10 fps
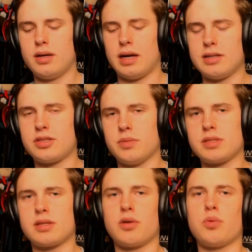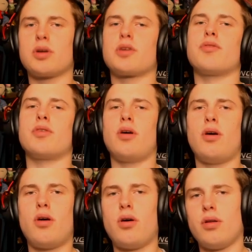I assume it's going to work for
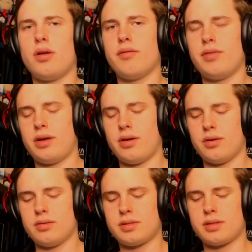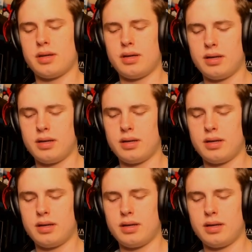all of those